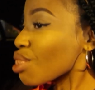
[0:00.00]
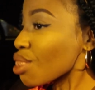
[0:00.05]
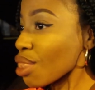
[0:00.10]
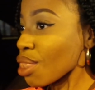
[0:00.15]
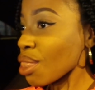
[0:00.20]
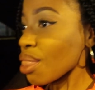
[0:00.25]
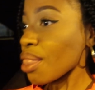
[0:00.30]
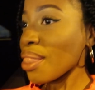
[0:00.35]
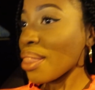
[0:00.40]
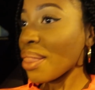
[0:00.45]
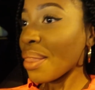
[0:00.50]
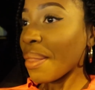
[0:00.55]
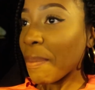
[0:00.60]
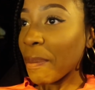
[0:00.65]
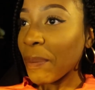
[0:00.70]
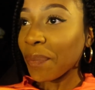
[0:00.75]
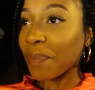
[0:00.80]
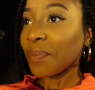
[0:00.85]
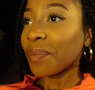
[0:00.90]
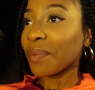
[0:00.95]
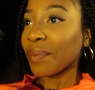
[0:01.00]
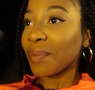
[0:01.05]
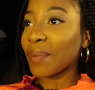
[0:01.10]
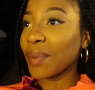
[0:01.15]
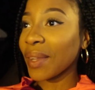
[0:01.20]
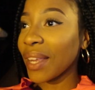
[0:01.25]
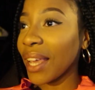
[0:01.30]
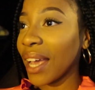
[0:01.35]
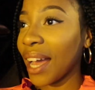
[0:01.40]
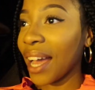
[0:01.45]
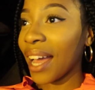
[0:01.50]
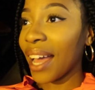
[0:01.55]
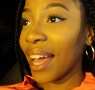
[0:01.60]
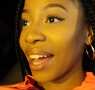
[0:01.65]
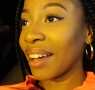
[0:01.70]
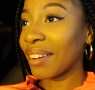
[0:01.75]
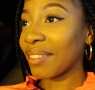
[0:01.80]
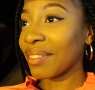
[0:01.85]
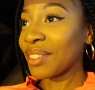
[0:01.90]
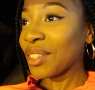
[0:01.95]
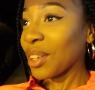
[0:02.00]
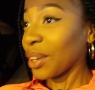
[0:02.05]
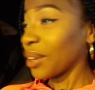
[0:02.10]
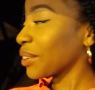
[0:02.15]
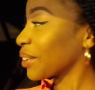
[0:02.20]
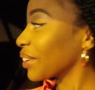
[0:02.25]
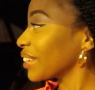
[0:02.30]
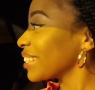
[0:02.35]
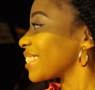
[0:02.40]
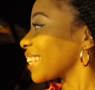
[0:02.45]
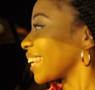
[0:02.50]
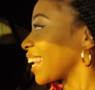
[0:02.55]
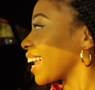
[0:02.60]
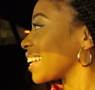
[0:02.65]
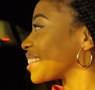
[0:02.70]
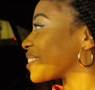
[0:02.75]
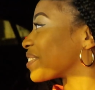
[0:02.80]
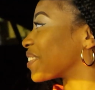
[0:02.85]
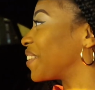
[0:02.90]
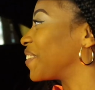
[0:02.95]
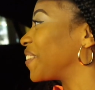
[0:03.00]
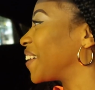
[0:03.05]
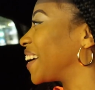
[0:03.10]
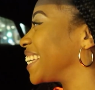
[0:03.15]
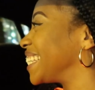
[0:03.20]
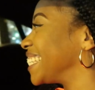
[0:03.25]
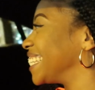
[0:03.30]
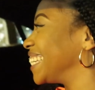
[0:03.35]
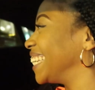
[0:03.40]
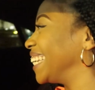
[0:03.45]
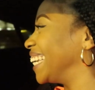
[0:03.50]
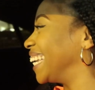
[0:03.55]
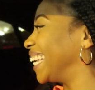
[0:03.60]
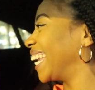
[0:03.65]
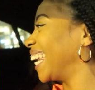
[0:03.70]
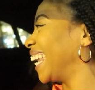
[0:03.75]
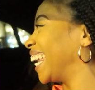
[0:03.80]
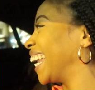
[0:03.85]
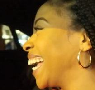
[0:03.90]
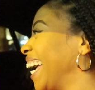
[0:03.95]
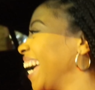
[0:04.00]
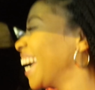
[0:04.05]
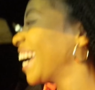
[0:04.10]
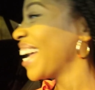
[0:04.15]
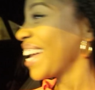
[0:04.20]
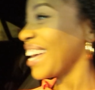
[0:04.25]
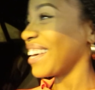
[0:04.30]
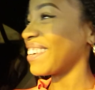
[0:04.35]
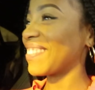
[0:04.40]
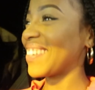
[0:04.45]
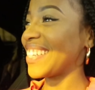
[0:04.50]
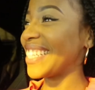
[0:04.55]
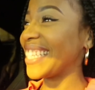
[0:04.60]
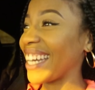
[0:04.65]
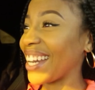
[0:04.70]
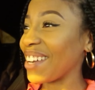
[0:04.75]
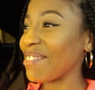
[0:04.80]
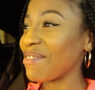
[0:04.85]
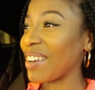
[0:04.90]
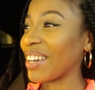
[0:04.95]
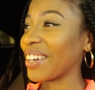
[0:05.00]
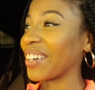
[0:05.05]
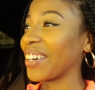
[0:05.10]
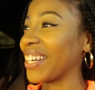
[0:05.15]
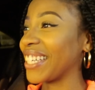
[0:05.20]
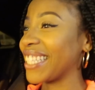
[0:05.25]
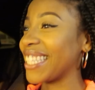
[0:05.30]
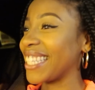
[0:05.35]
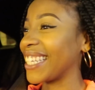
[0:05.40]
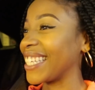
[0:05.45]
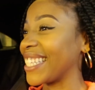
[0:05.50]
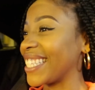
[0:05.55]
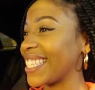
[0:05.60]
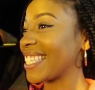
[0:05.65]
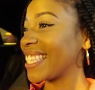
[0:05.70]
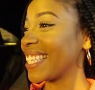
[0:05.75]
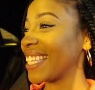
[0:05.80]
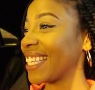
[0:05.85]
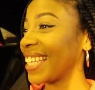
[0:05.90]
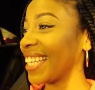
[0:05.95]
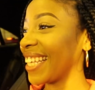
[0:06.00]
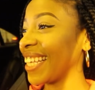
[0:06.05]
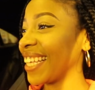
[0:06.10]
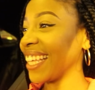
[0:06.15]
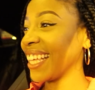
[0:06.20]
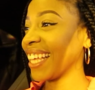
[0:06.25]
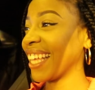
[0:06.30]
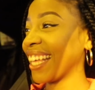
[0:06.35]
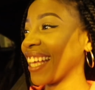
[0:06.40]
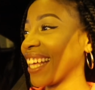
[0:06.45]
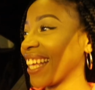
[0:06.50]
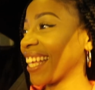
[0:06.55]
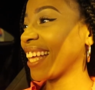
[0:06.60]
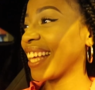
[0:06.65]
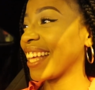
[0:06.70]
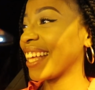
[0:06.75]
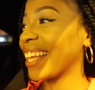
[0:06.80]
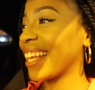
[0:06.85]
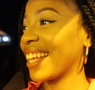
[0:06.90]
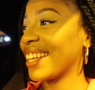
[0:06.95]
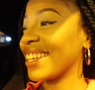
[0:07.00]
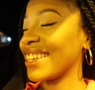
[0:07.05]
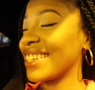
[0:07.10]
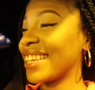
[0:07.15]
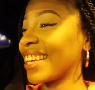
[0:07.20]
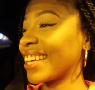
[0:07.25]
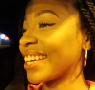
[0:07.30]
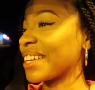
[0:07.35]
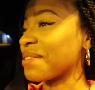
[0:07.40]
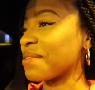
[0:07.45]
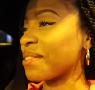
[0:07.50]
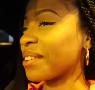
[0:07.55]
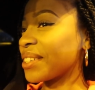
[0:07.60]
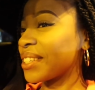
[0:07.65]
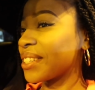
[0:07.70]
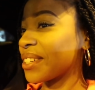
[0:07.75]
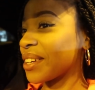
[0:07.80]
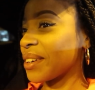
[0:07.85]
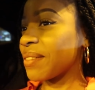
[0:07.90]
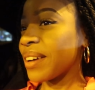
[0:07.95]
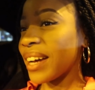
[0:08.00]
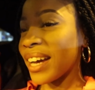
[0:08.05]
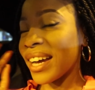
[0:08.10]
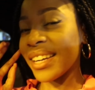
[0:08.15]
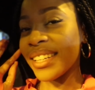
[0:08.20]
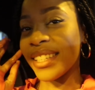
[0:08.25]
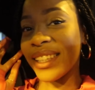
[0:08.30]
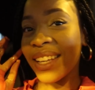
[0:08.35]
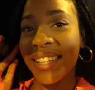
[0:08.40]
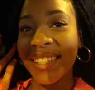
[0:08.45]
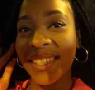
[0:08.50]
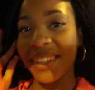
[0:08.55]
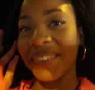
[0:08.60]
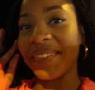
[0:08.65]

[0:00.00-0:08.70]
mm-hmm. I have. So you're going to lie to me if I didn't have my glasses. You take advantage of my eyesight